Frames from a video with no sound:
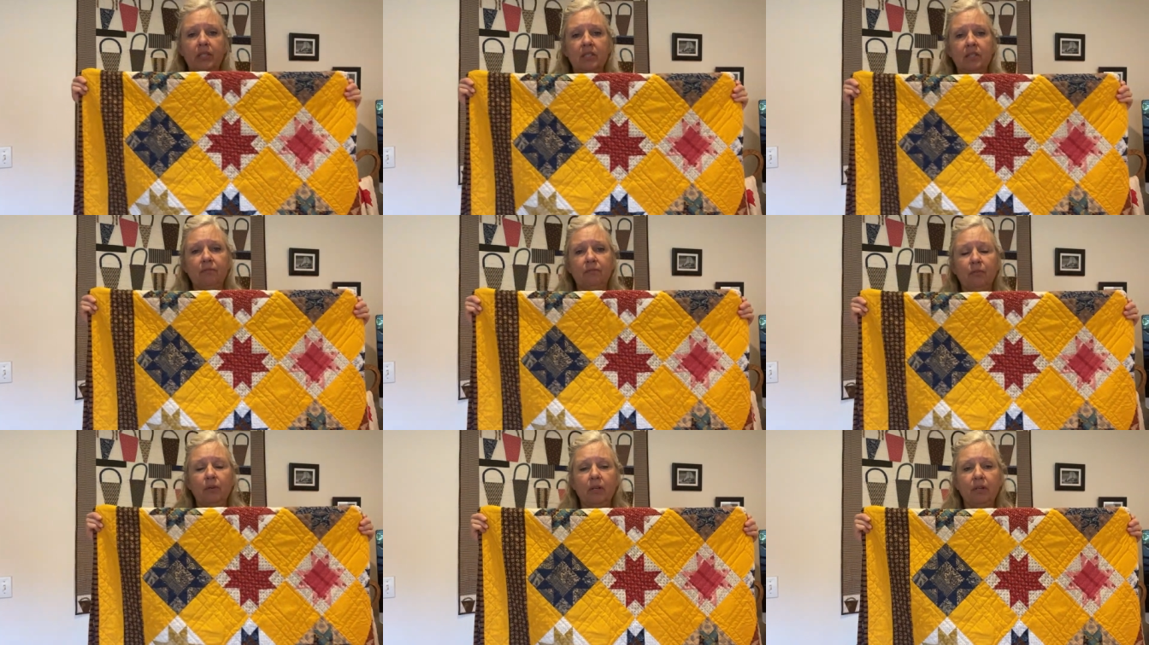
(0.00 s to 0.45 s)

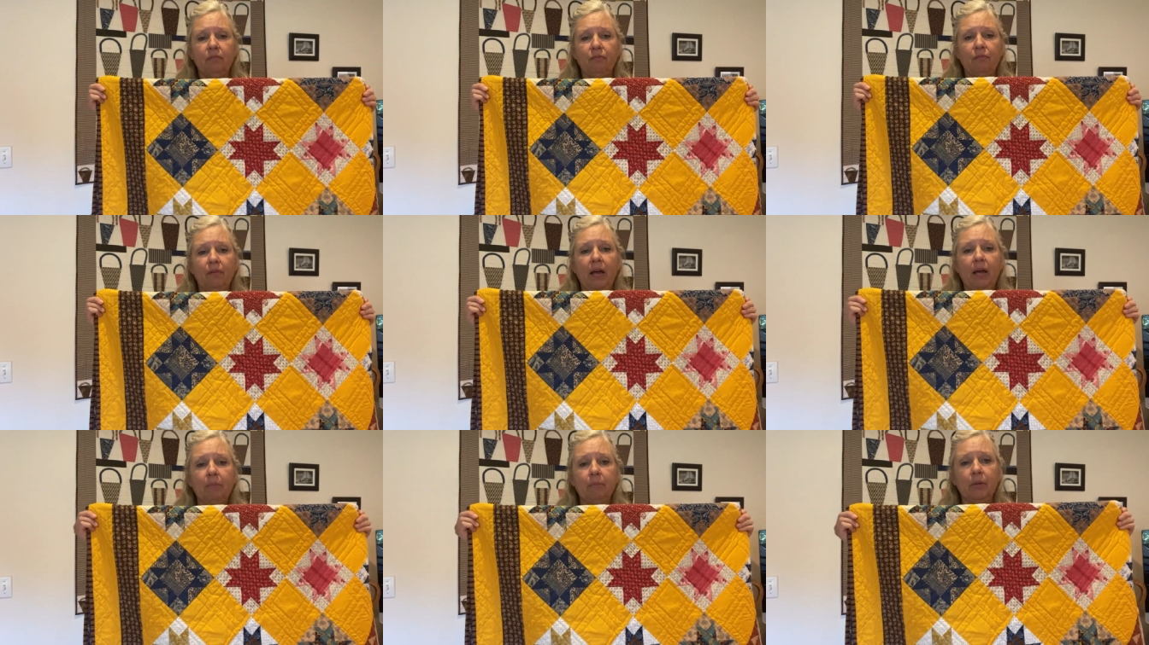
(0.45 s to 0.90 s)
different
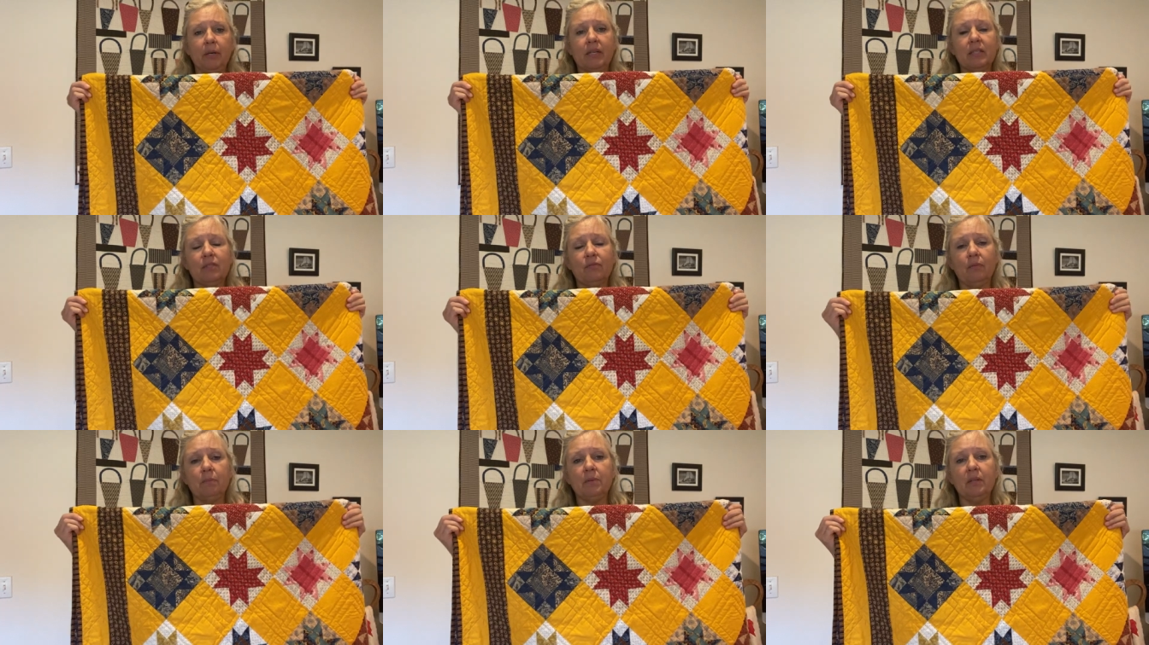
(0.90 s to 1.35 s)

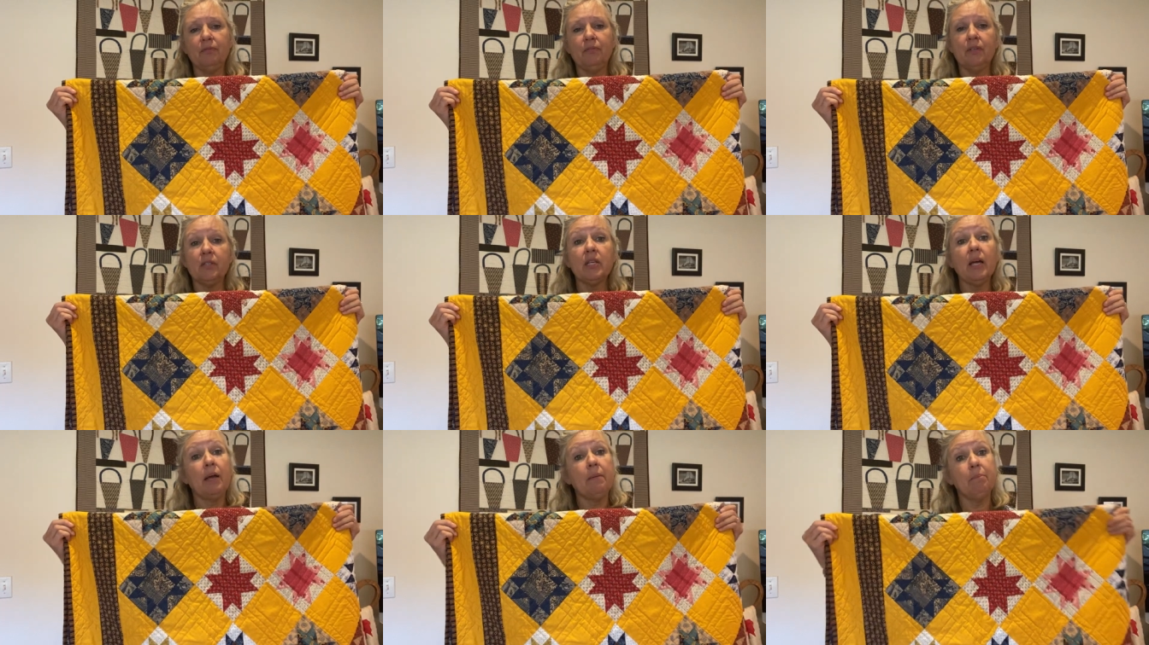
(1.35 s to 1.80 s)
fabrics from
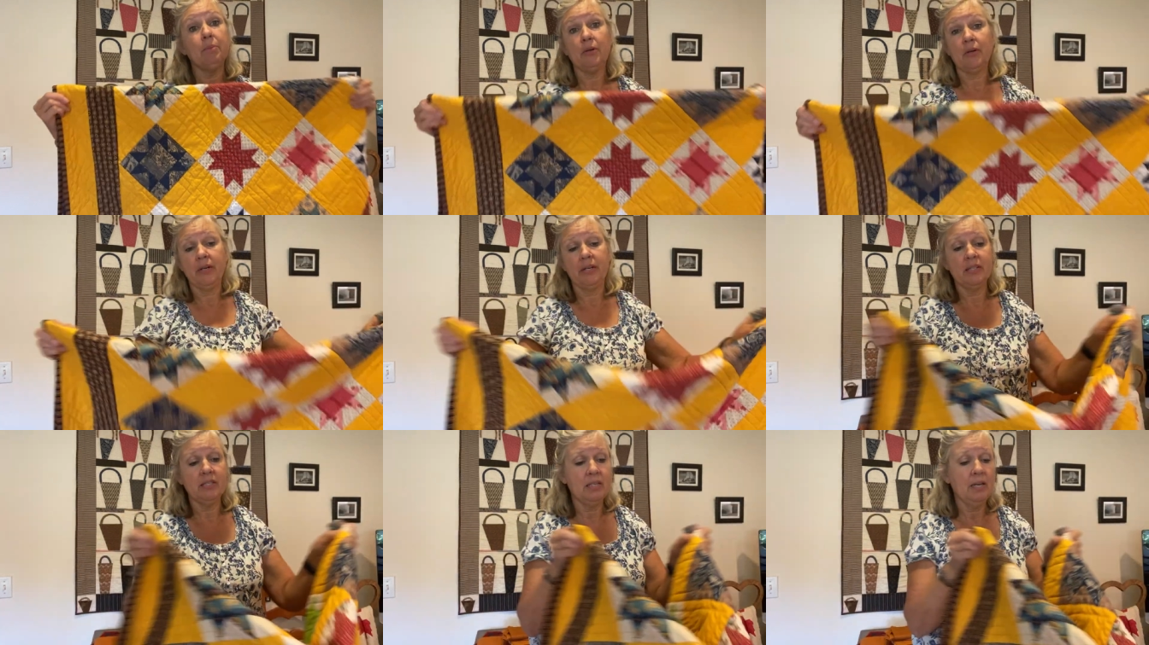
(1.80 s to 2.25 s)
different time
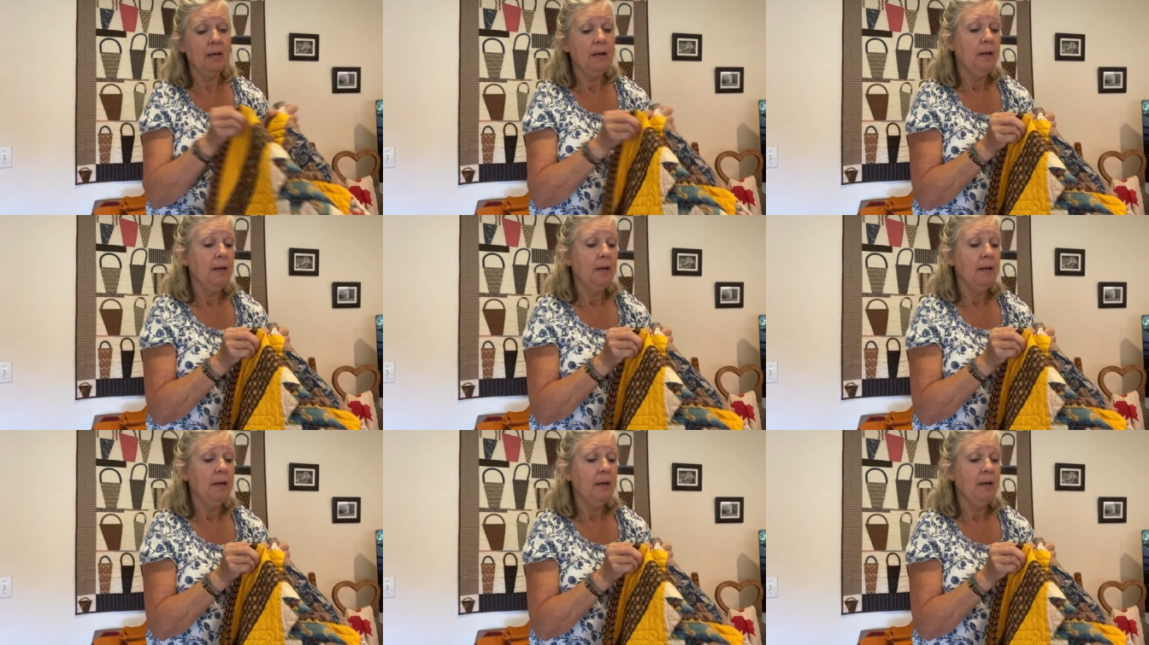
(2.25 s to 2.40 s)
periods.